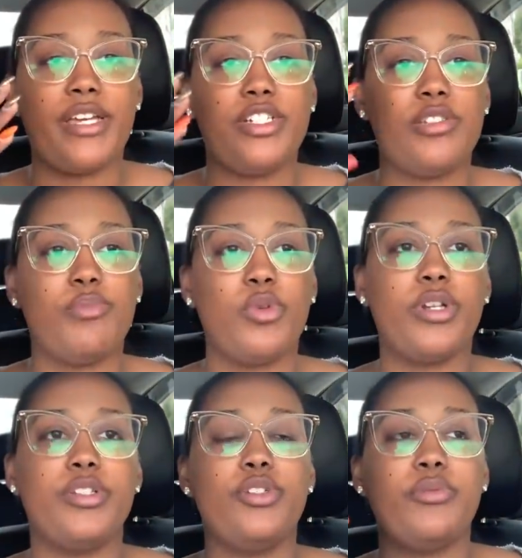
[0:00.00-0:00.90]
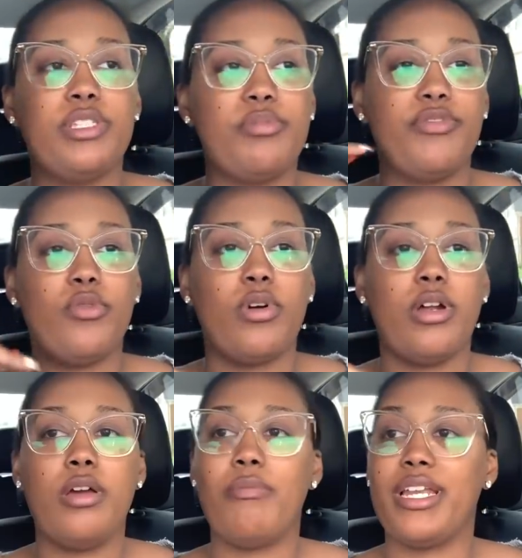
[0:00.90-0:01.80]
She's born two weeks before
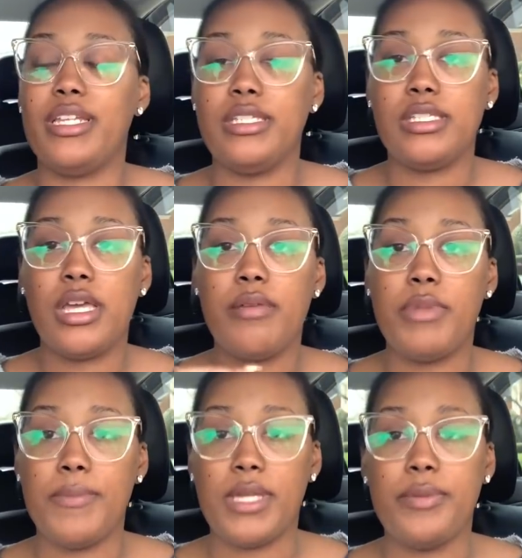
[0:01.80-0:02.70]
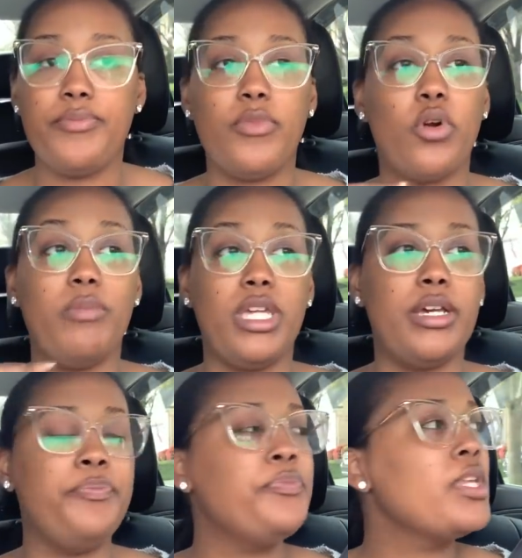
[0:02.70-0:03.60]
my niece, Mimi, or Mia.
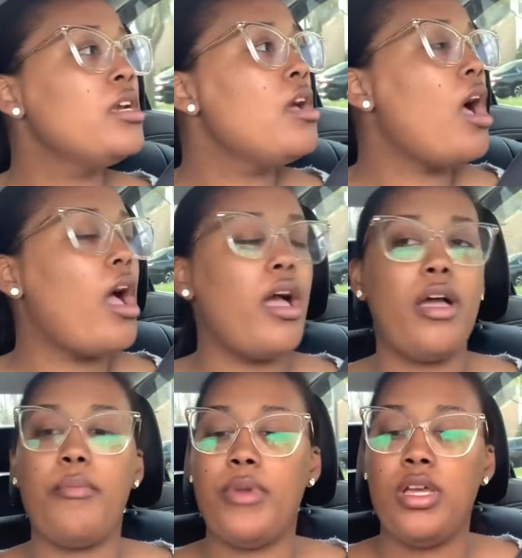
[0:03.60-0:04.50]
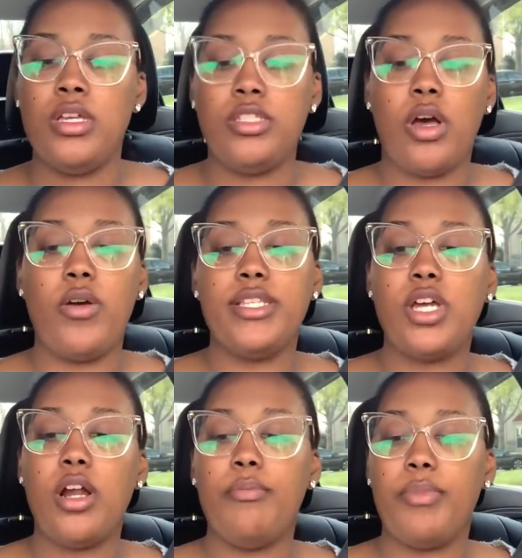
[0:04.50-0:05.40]
Um, so it's
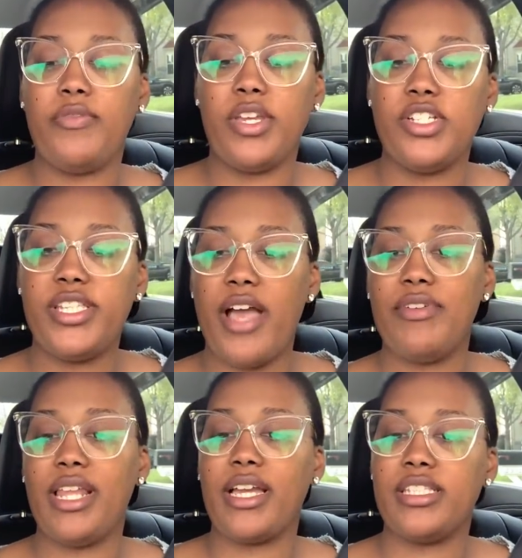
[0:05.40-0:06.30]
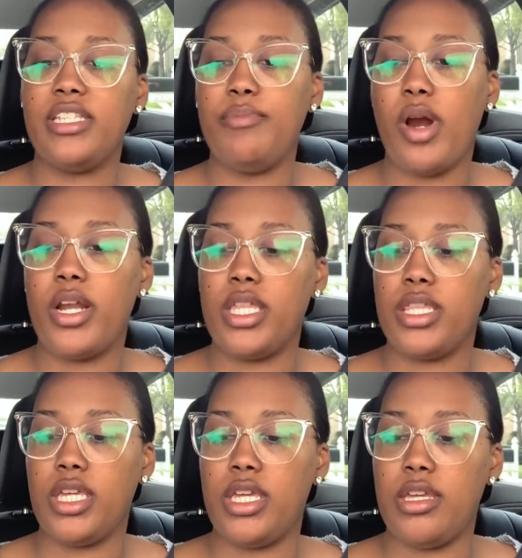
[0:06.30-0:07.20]
her birthday. She's having like a tea party
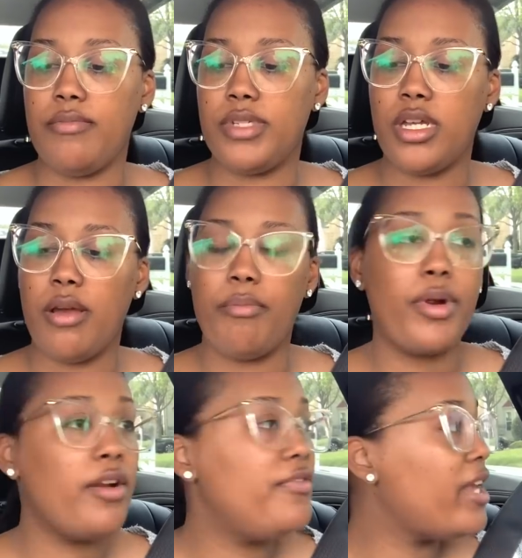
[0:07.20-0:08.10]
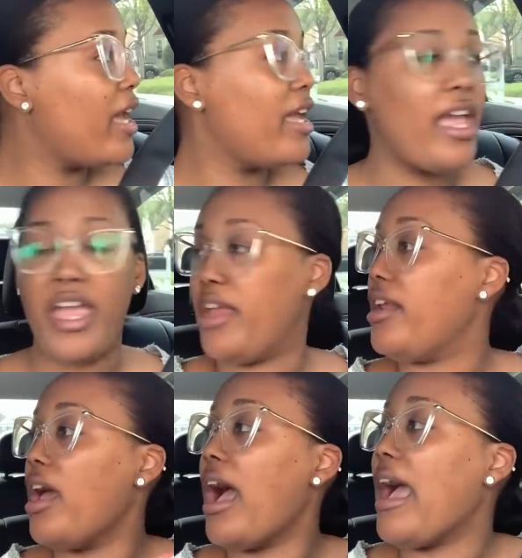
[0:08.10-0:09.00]
themed birthday, and
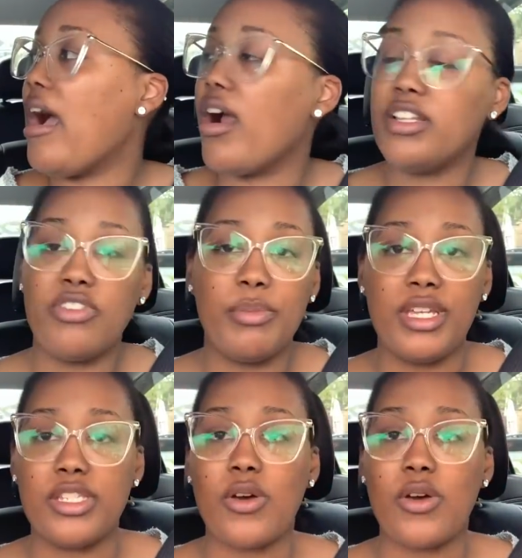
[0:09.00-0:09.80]
I R S V P'd.